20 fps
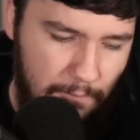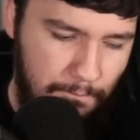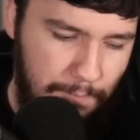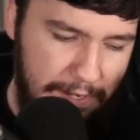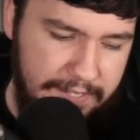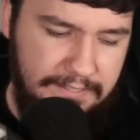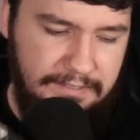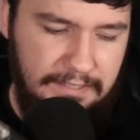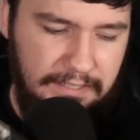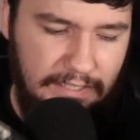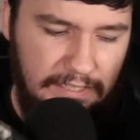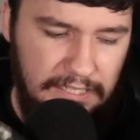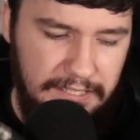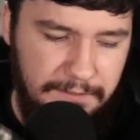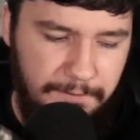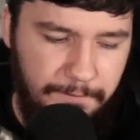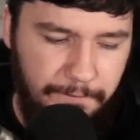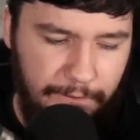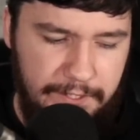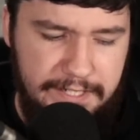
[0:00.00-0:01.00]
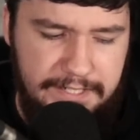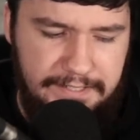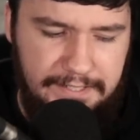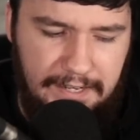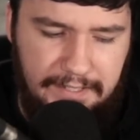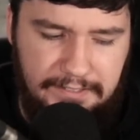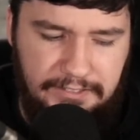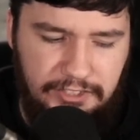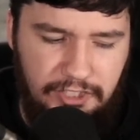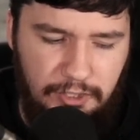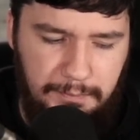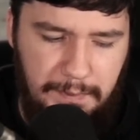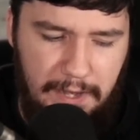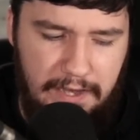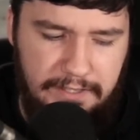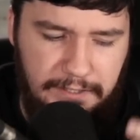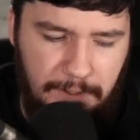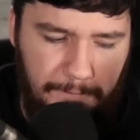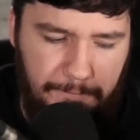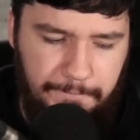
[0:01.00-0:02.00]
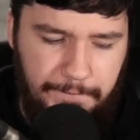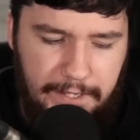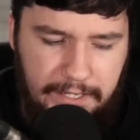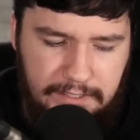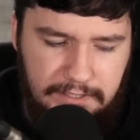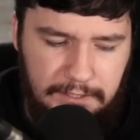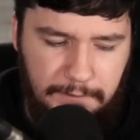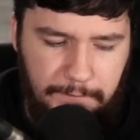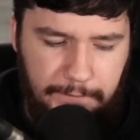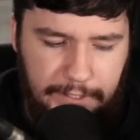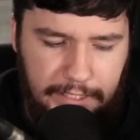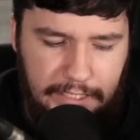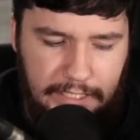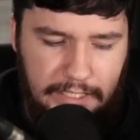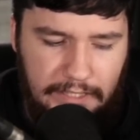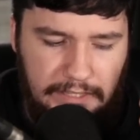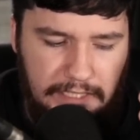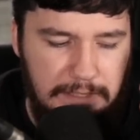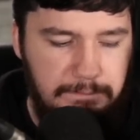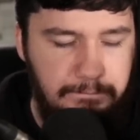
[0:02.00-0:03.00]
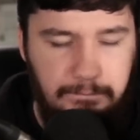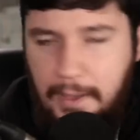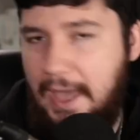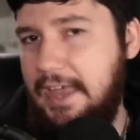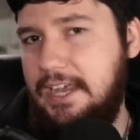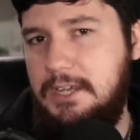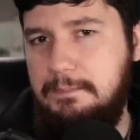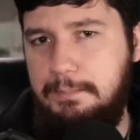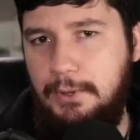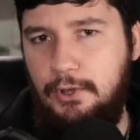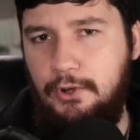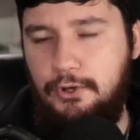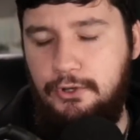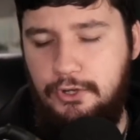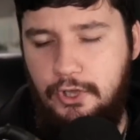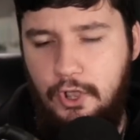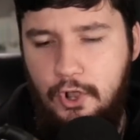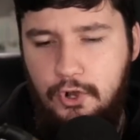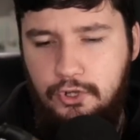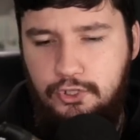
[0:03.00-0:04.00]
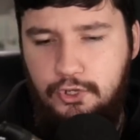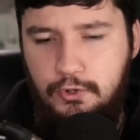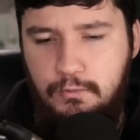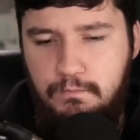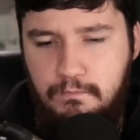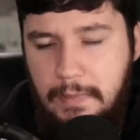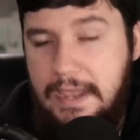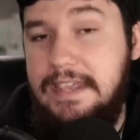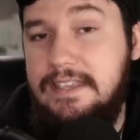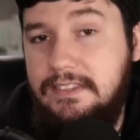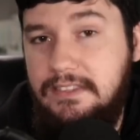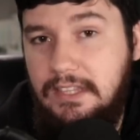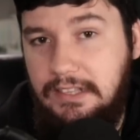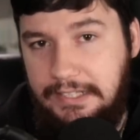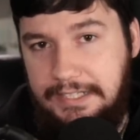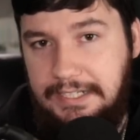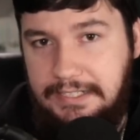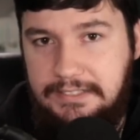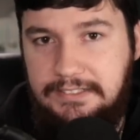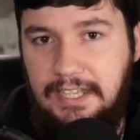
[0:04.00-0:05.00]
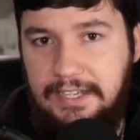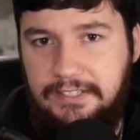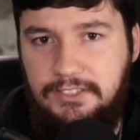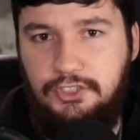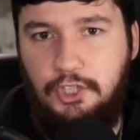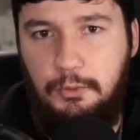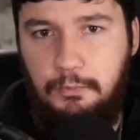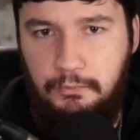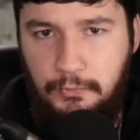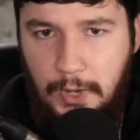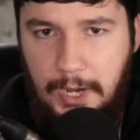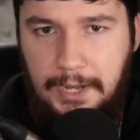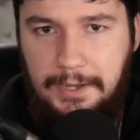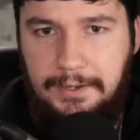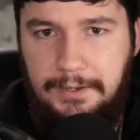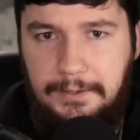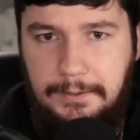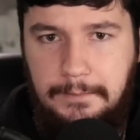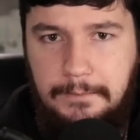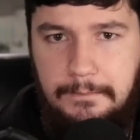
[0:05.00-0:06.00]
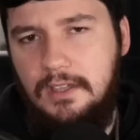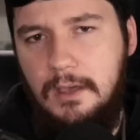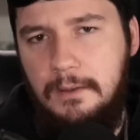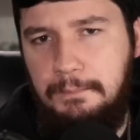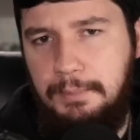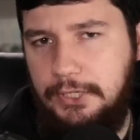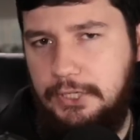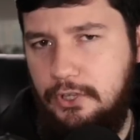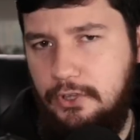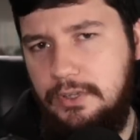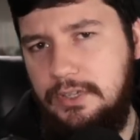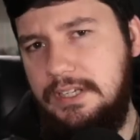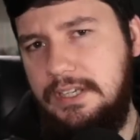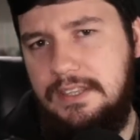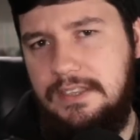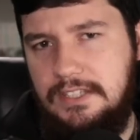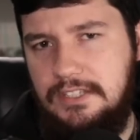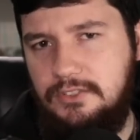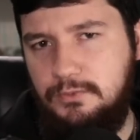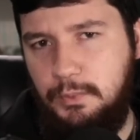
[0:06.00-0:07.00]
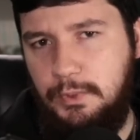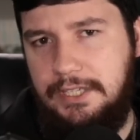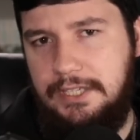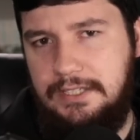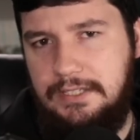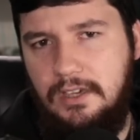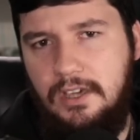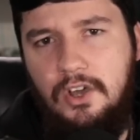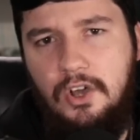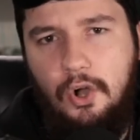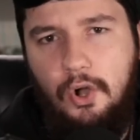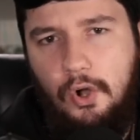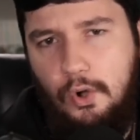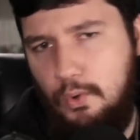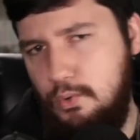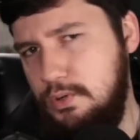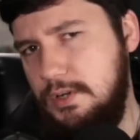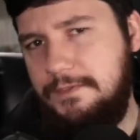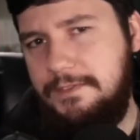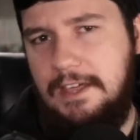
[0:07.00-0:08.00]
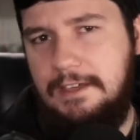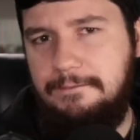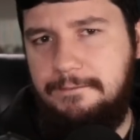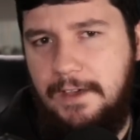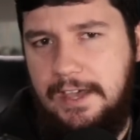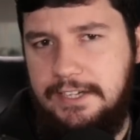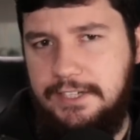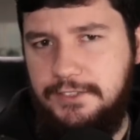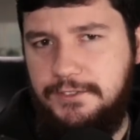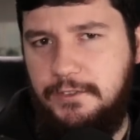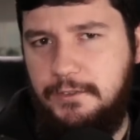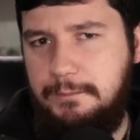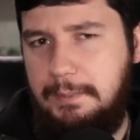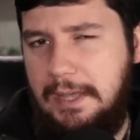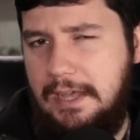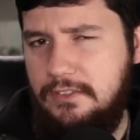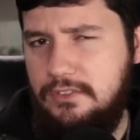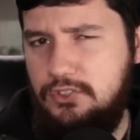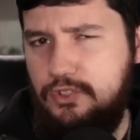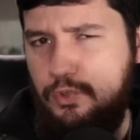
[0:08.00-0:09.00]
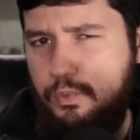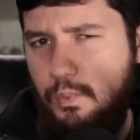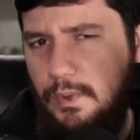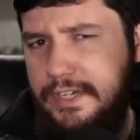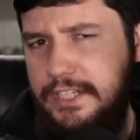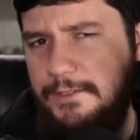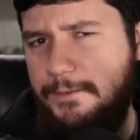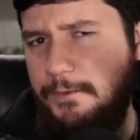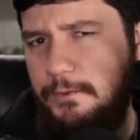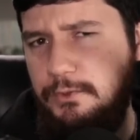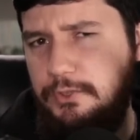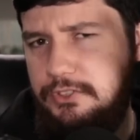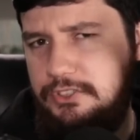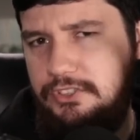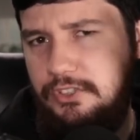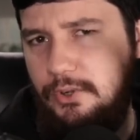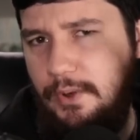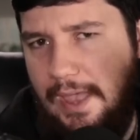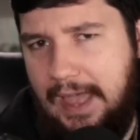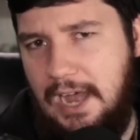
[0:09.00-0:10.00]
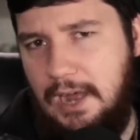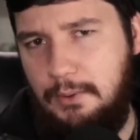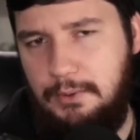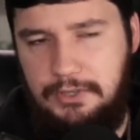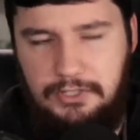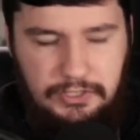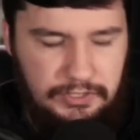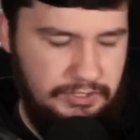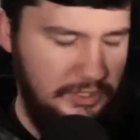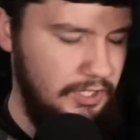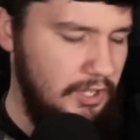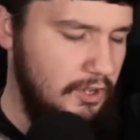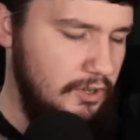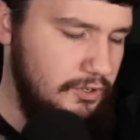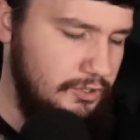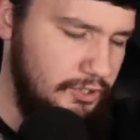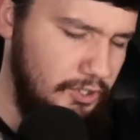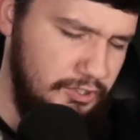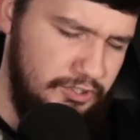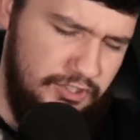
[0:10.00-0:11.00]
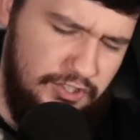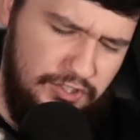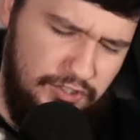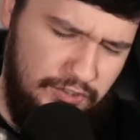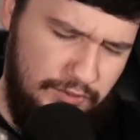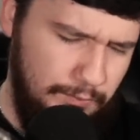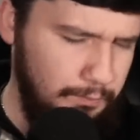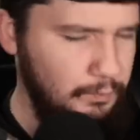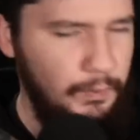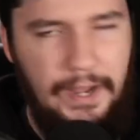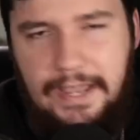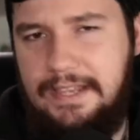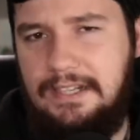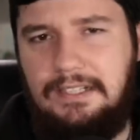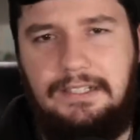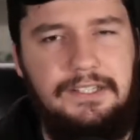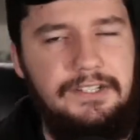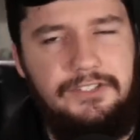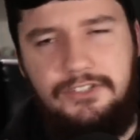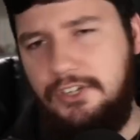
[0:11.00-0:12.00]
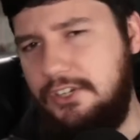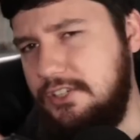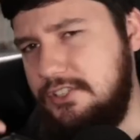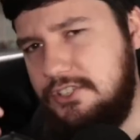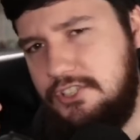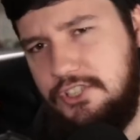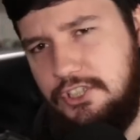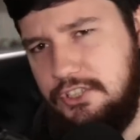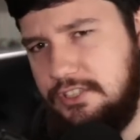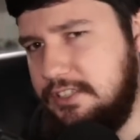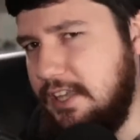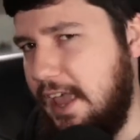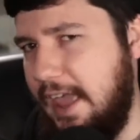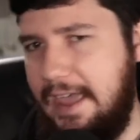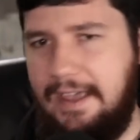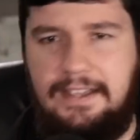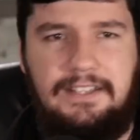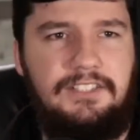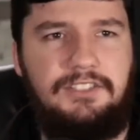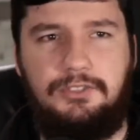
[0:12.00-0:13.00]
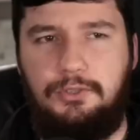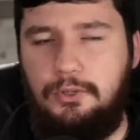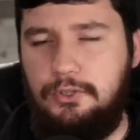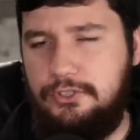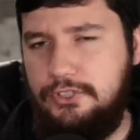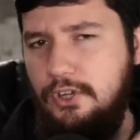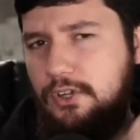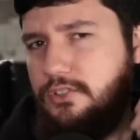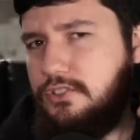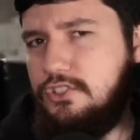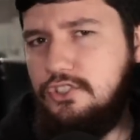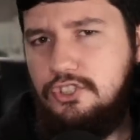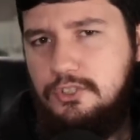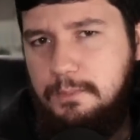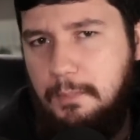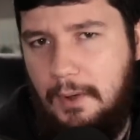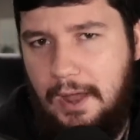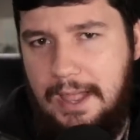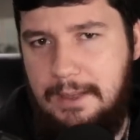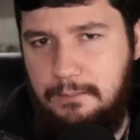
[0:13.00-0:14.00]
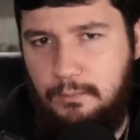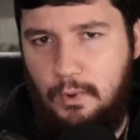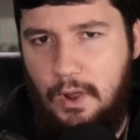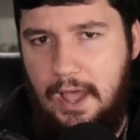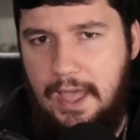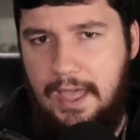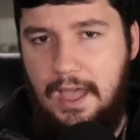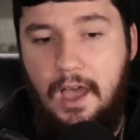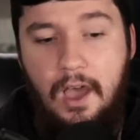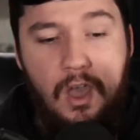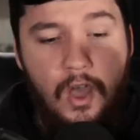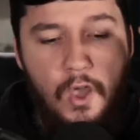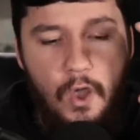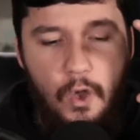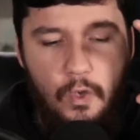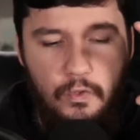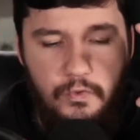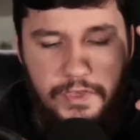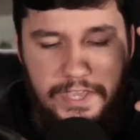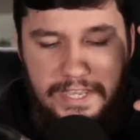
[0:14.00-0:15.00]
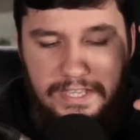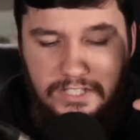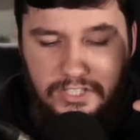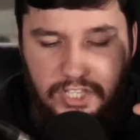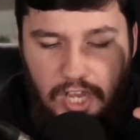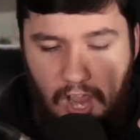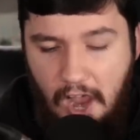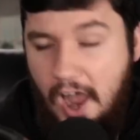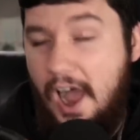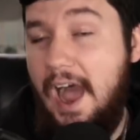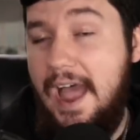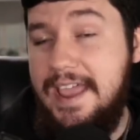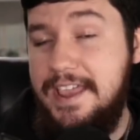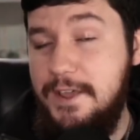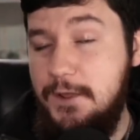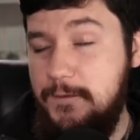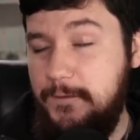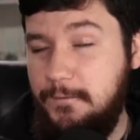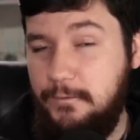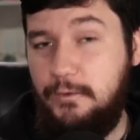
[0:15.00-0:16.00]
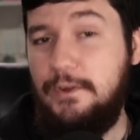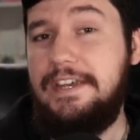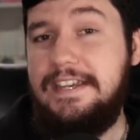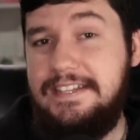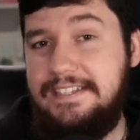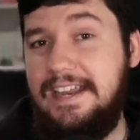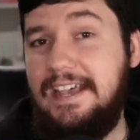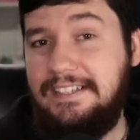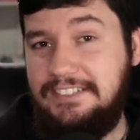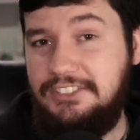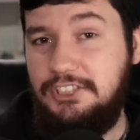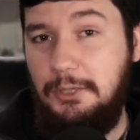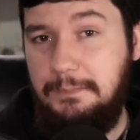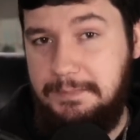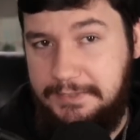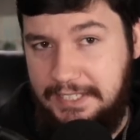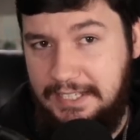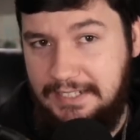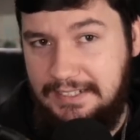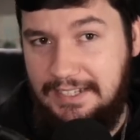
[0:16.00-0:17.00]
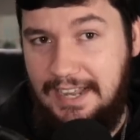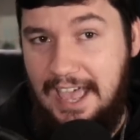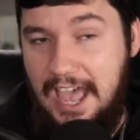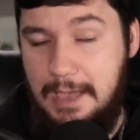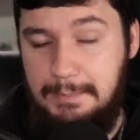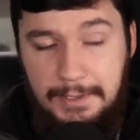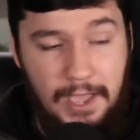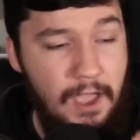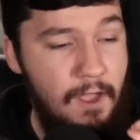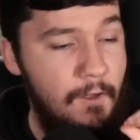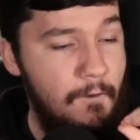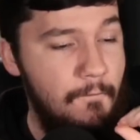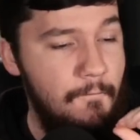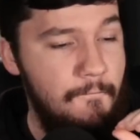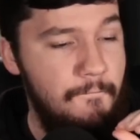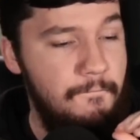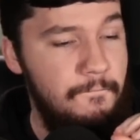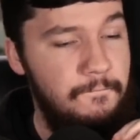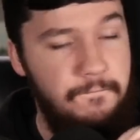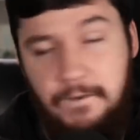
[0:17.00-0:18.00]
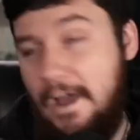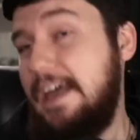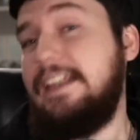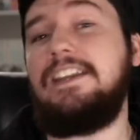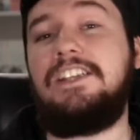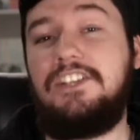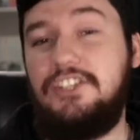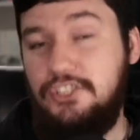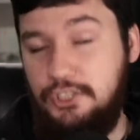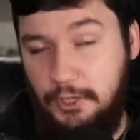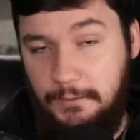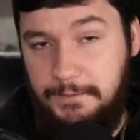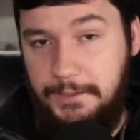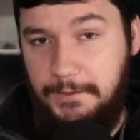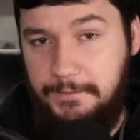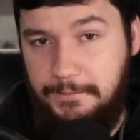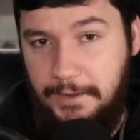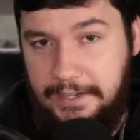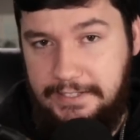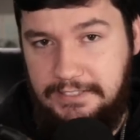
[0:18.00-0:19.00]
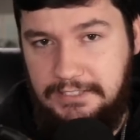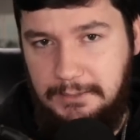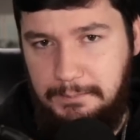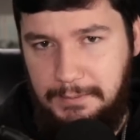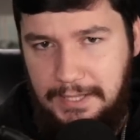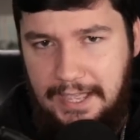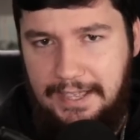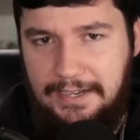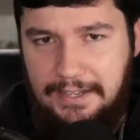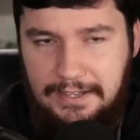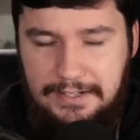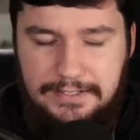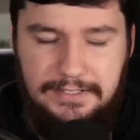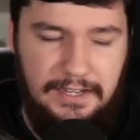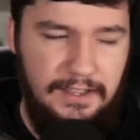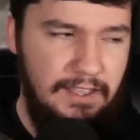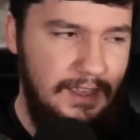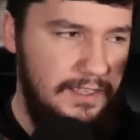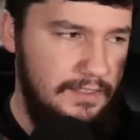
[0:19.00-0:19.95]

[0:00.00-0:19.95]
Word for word: Basically, Free Desktop is effectively the backbone to make the Linux desktop run. But earlier this week, all of that vanished for about twenty-four or so hours. Not just Wayland, not just Xorg, not just Pipewire, the entire Free Desktop GitLab vanished off the face of the planet.